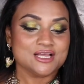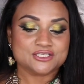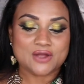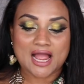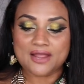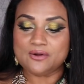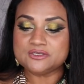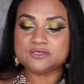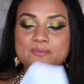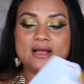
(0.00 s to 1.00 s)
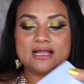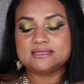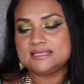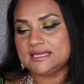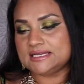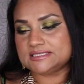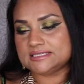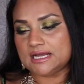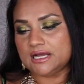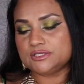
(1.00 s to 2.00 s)
So I also bought
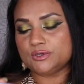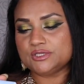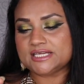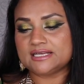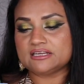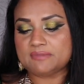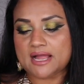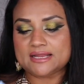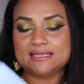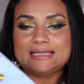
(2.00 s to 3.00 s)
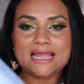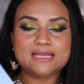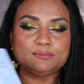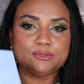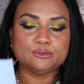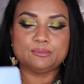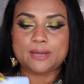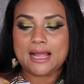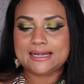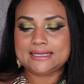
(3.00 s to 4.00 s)
this uh, Dolce & Gabbana Light Blue
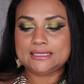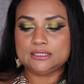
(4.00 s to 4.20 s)
Body